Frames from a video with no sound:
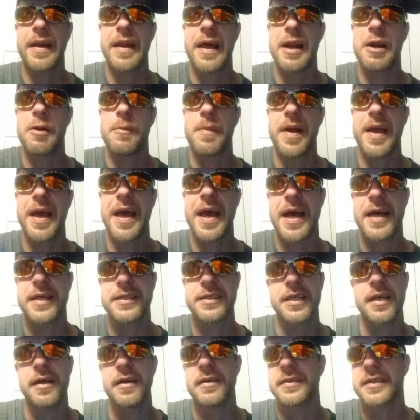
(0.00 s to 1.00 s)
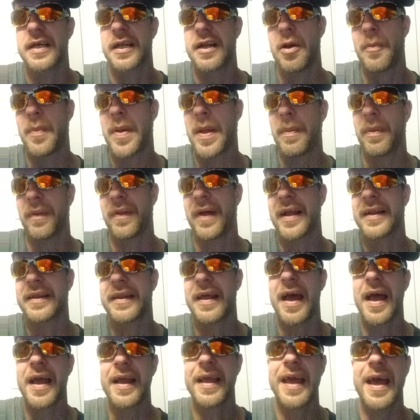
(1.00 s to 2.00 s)
Not everybody has those. I know people like
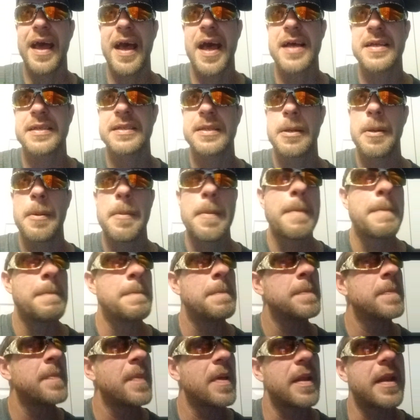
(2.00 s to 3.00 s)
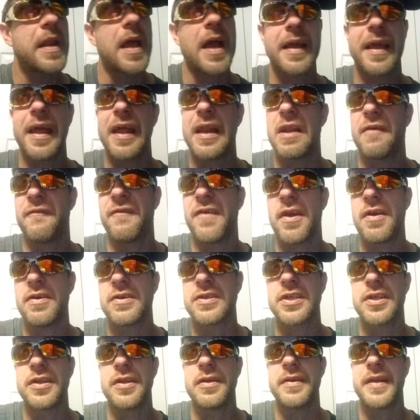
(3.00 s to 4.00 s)
diecast. Not getting the views
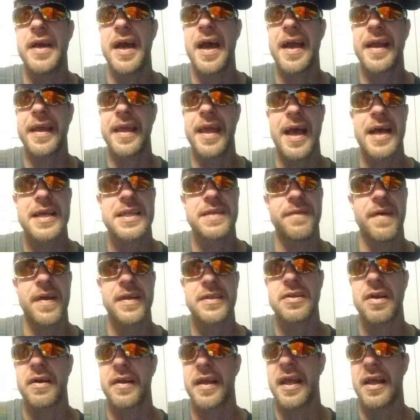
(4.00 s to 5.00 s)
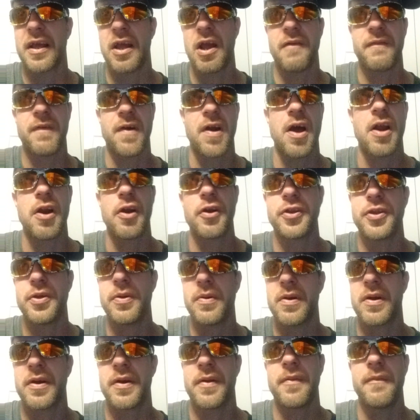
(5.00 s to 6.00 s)
to do diecast. If I start getting over 100,
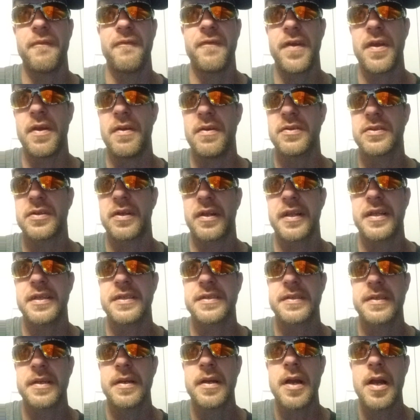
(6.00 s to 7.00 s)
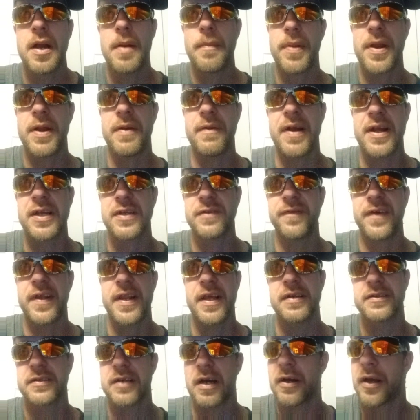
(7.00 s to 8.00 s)
200 views on these p raised
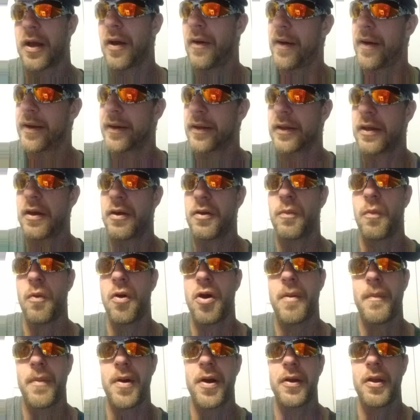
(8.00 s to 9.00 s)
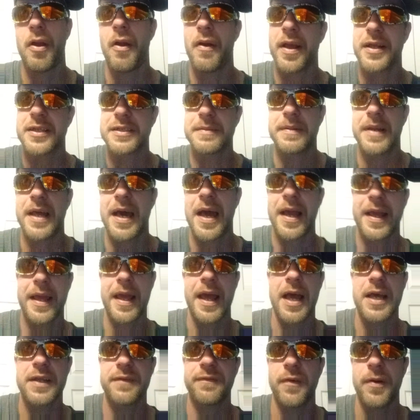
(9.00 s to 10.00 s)
videos, I'll go and go to Walmart and go get some
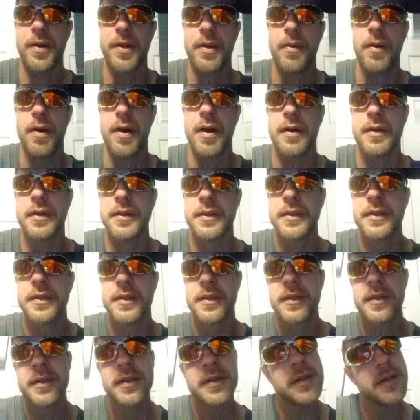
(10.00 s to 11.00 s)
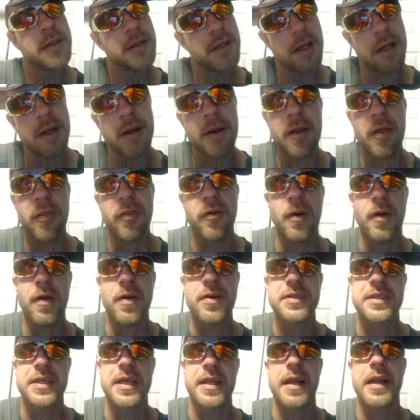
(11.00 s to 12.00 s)
diecast for you all. And throw
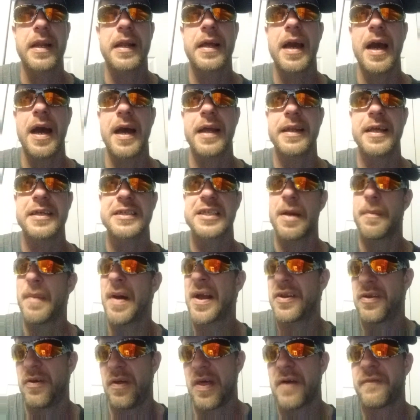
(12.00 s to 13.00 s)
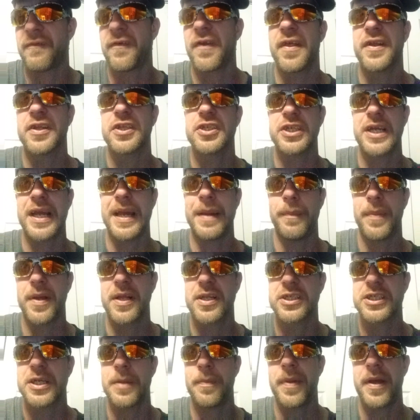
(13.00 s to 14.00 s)
those in the contest. I might do that for the
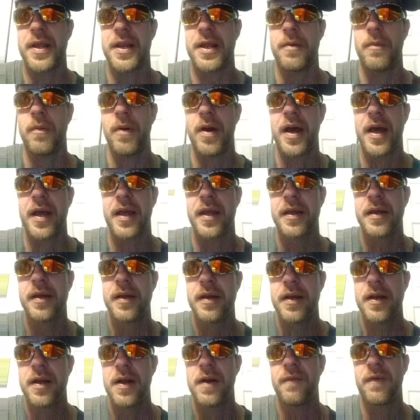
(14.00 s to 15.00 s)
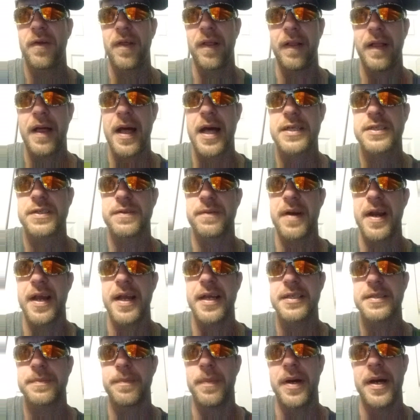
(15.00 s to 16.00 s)
championship anyway, for the last
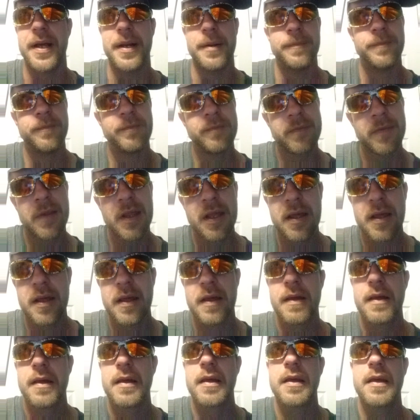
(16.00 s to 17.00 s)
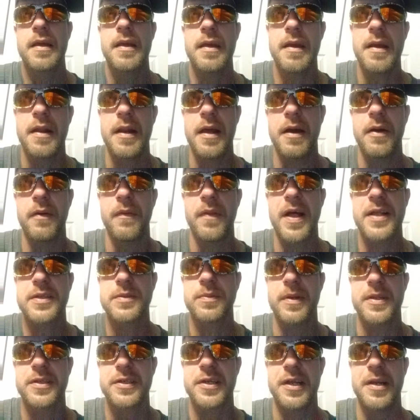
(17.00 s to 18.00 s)
race, but, you know, that's
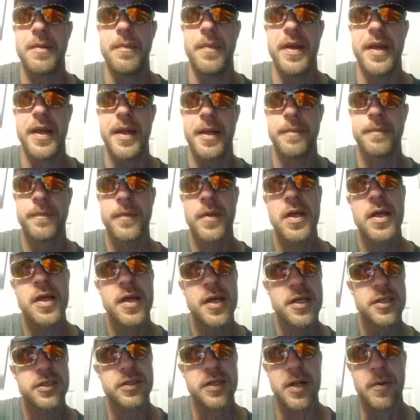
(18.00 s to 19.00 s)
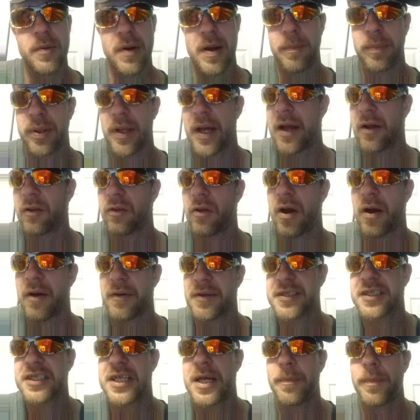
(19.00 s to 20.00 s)
what it's going to be. So anyway, play along
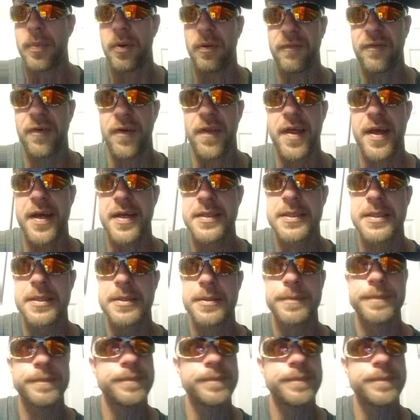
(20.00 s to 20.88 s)
simple for this.